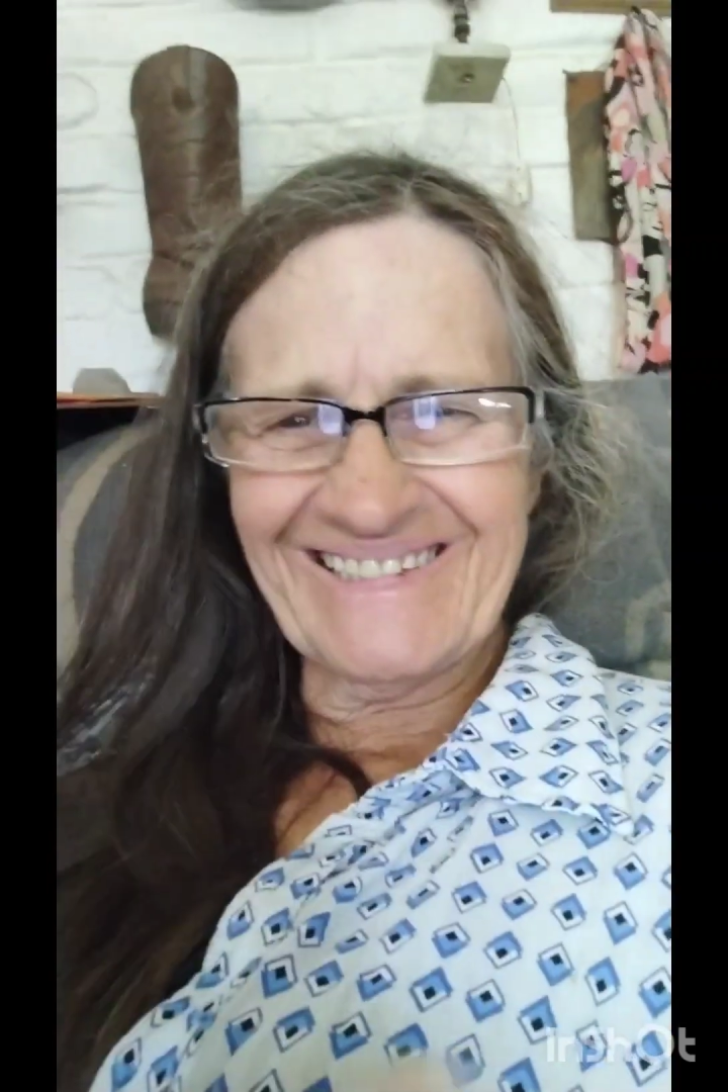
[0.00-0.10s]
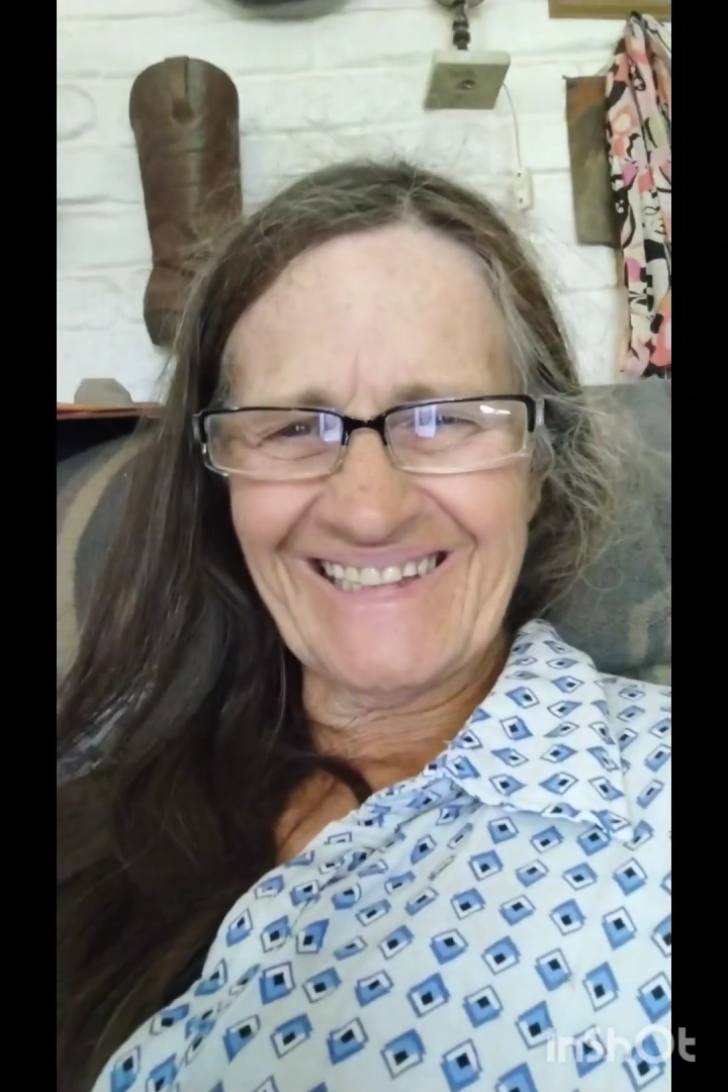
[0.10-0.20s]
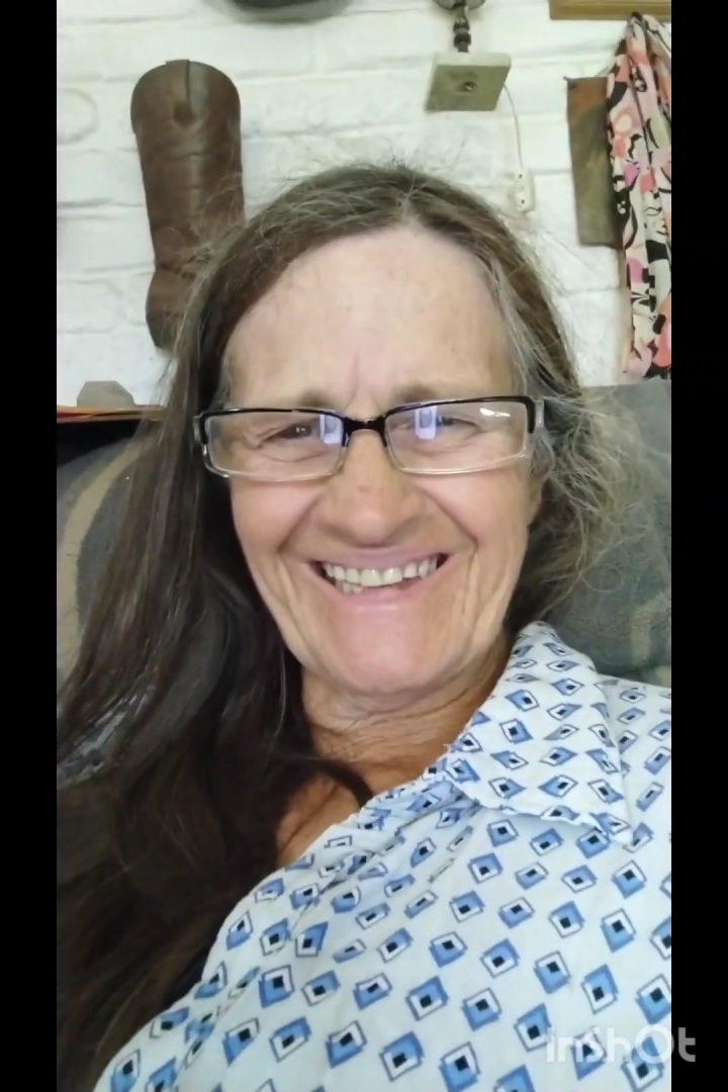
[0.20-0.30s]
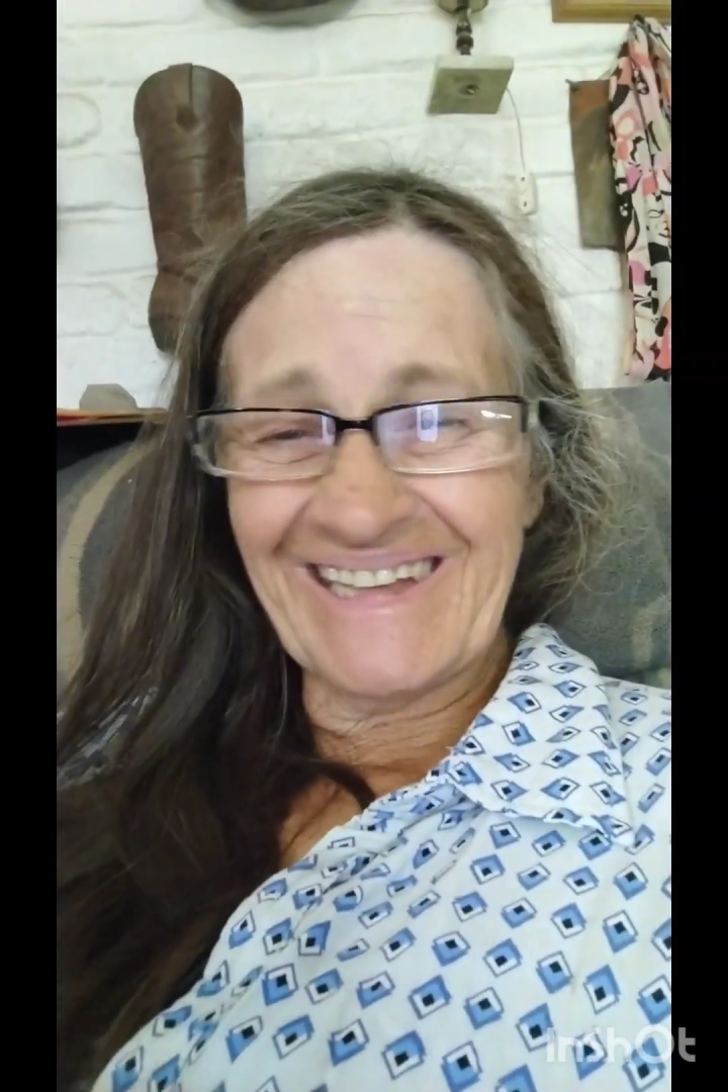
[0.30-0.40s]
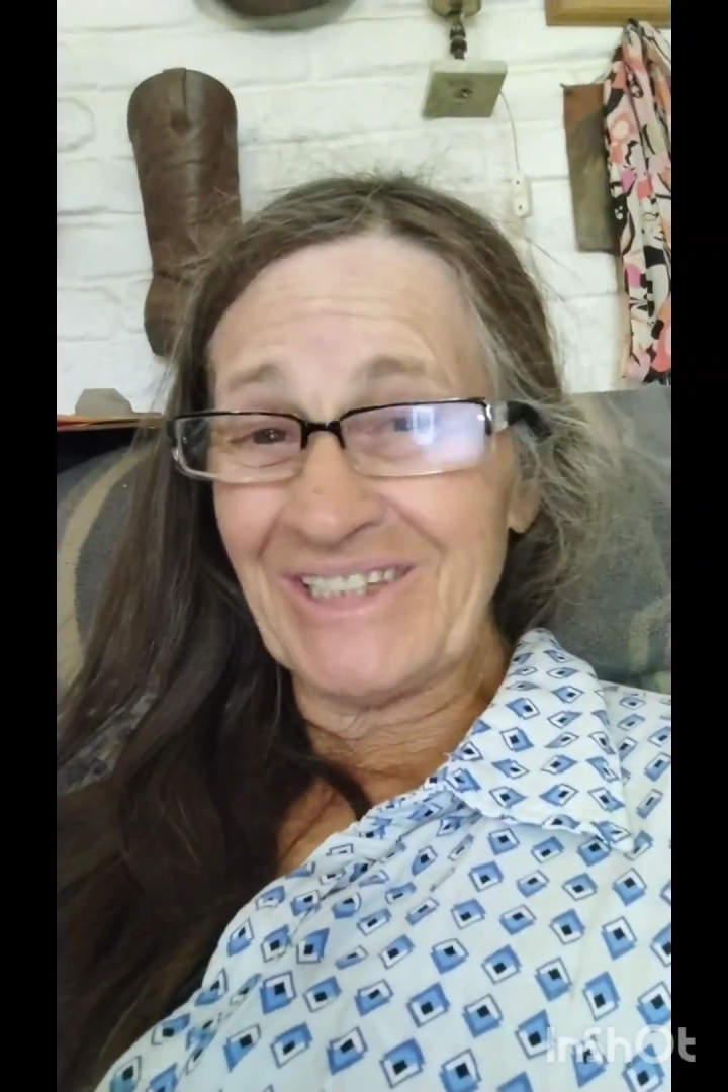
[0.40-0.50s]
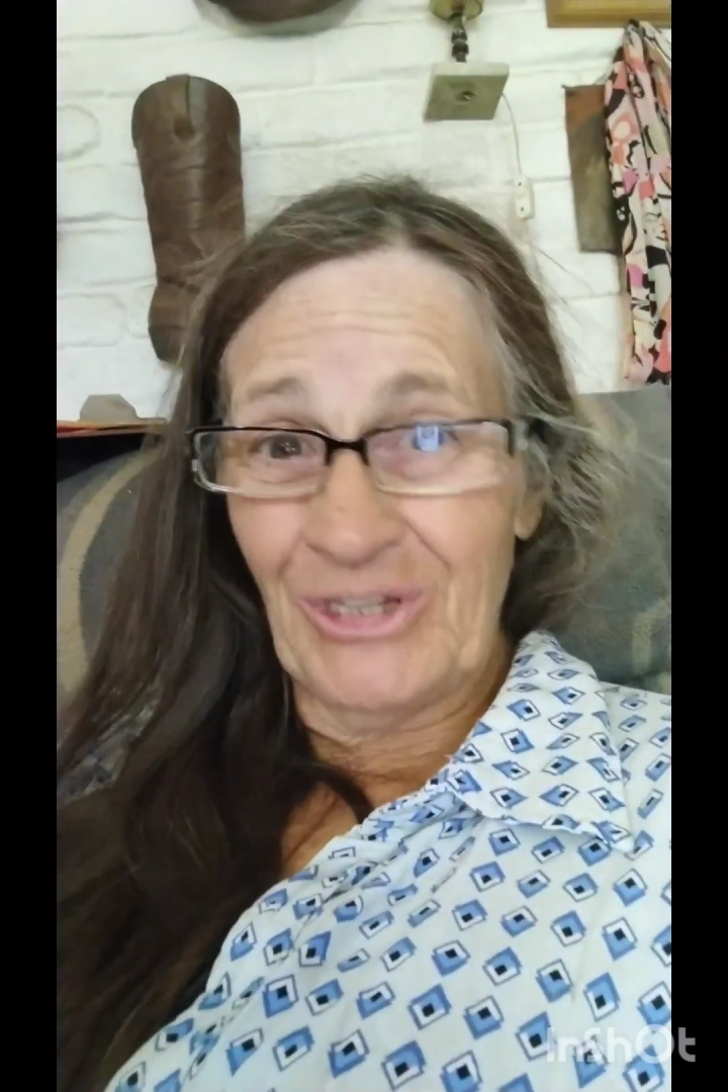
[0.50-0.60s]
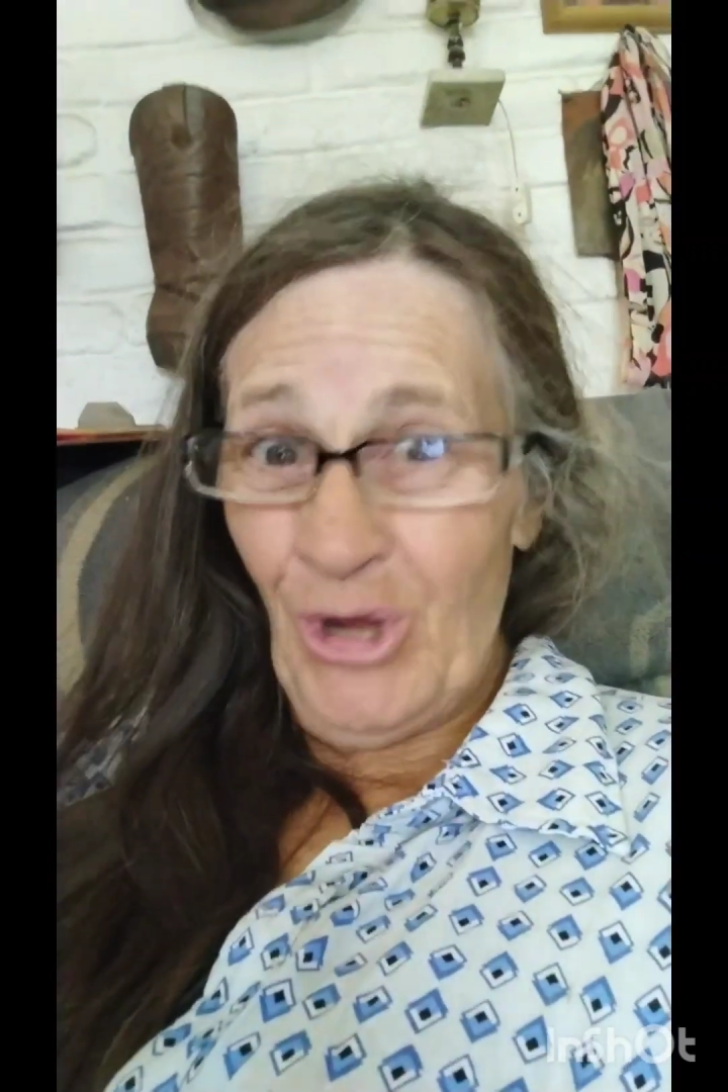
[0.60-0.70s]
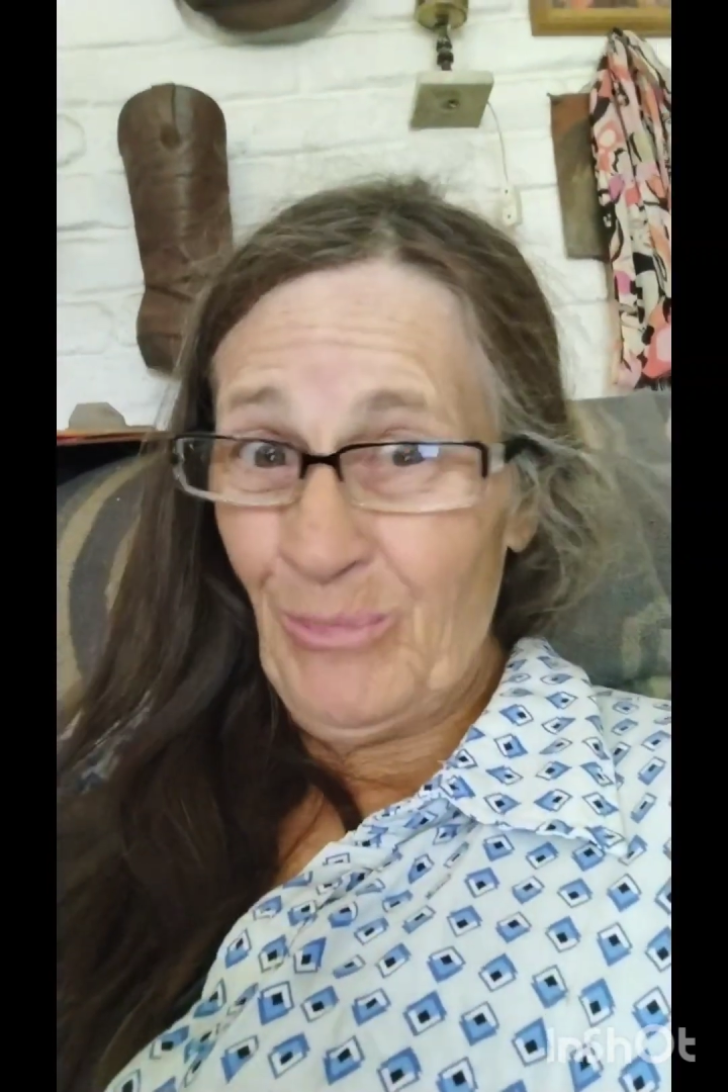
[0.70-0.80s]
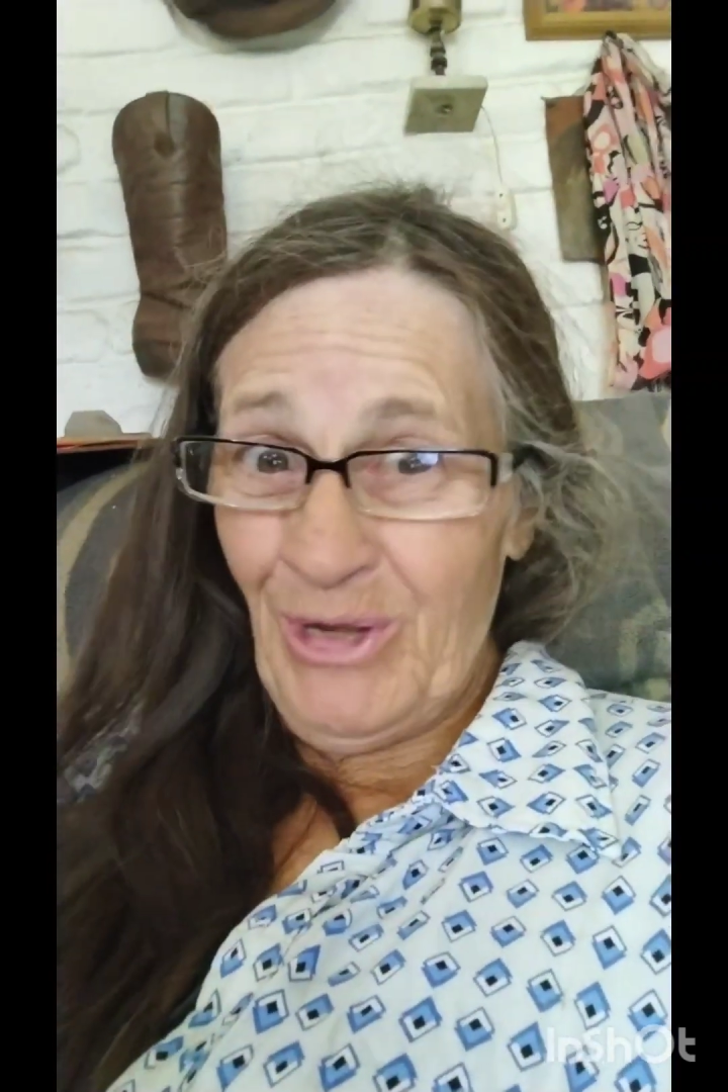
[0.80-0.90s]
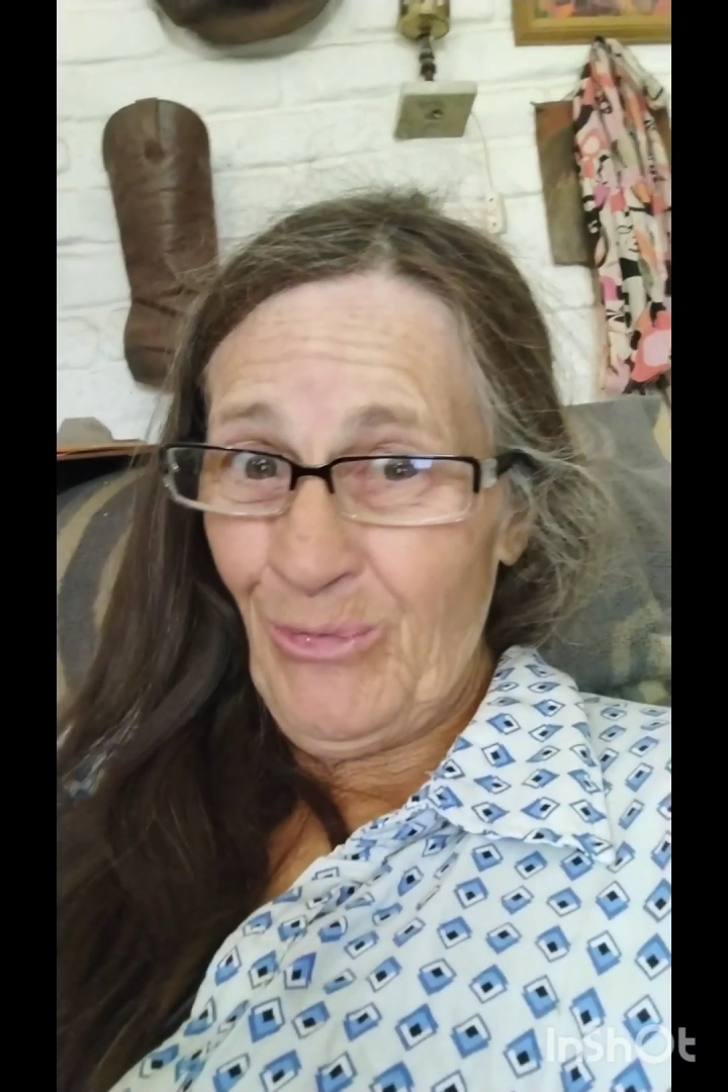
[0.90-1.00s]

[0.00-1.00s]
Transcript: So that's nobody